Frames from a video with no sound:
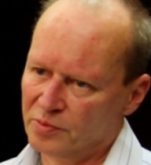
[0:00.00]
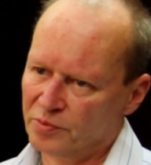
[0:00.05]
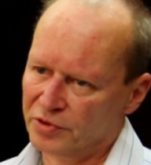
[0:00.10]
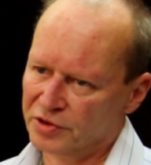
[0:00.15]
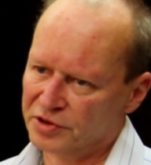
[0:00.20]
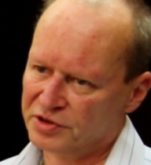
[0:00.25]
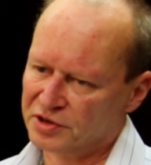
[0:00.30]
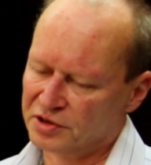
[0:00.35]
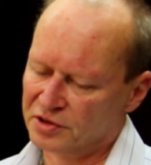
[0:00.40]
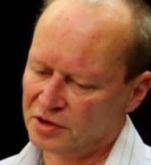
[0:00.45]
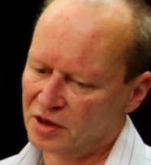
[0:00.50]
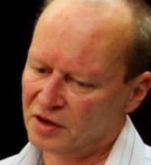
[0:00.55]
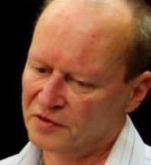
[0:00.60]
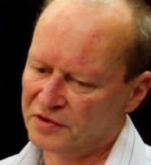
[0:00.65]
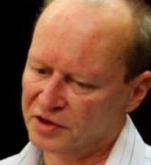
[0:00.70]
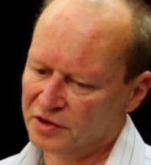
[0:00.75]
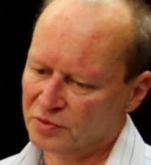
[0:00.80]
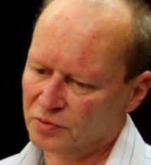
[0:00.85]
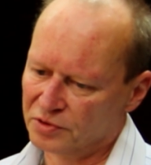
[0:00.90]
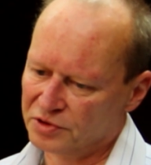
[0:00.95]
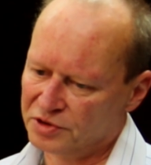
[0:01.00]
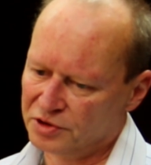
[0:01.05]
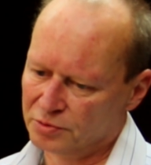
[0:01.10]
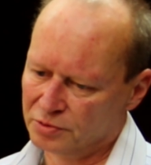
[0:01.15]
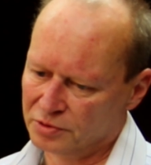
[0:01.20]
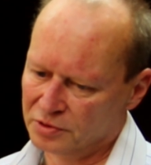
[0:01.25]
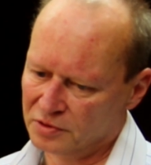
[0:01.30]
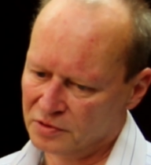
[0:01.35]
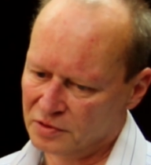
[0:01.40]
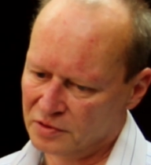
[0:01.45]
but I think what you
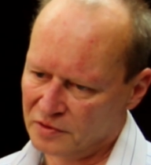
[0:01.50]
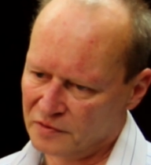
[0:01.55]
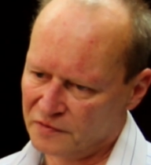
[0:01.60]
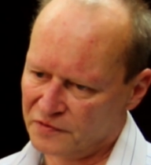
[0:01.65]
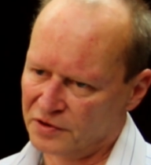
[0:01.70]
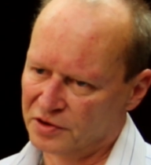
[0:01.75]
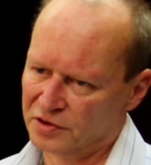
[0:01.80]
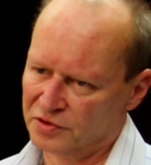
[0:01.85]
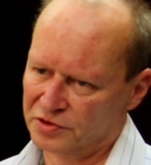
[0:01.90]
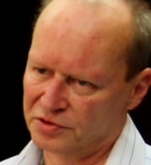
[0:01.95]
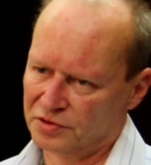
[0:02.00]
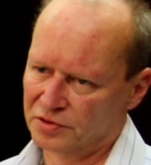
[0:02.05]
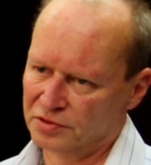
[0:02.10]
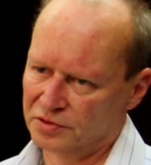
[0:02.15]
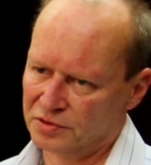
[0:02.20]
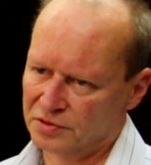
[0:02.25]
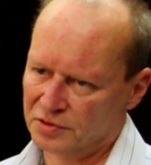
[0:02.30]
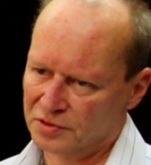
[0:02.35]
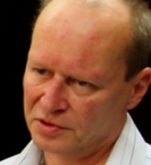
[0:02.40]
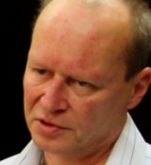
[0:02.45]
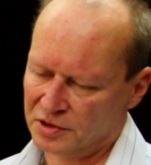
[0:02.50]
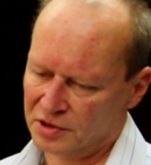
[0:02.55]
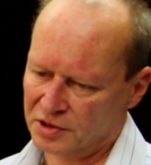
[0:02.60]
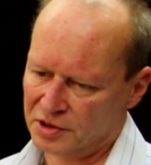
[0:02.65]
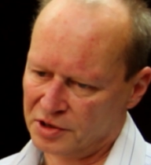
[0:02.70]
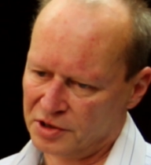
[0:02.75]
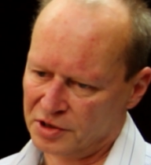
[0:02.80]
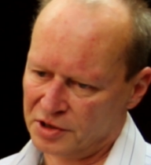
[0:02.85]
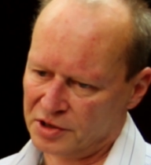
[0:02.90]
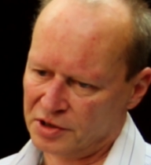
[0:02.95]
will find on
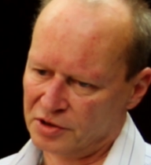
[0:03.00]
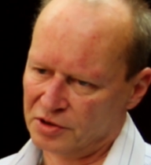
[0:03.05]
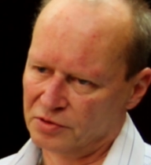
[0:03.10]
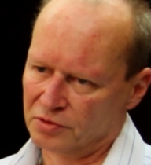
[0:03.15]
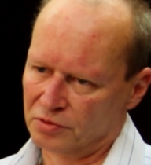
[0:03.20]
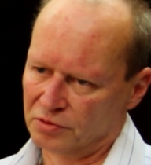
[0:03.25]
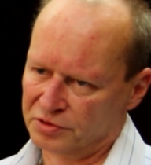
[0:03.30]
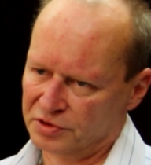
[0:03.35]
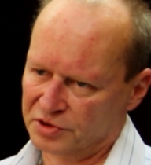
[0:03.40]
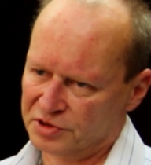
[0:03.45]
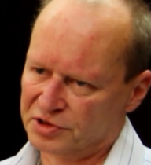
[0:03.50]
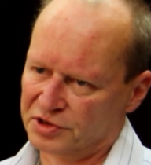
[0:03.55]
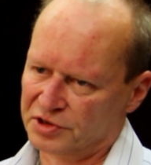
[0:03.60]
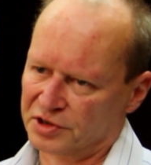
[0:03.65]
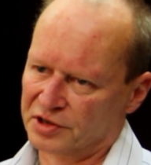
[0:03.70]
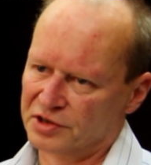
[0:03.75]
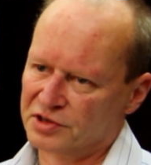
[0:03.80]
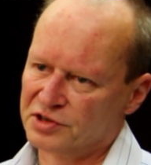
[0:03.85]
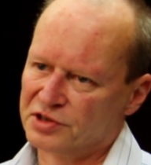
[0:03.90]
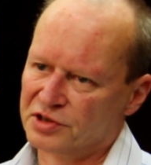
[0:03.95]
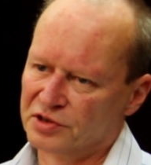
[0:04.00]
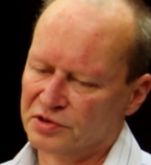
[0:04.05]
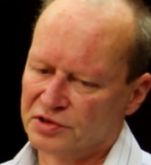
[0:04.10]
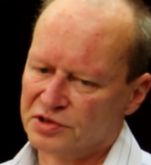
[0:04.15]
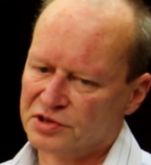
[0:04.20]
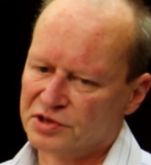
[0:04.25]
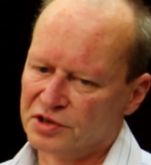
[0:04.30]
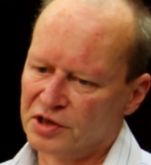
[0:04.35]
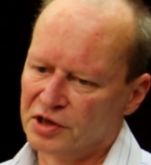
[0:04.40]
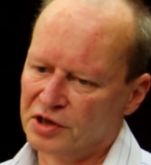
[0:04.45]
auditioning is
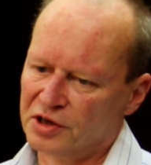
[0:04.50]
that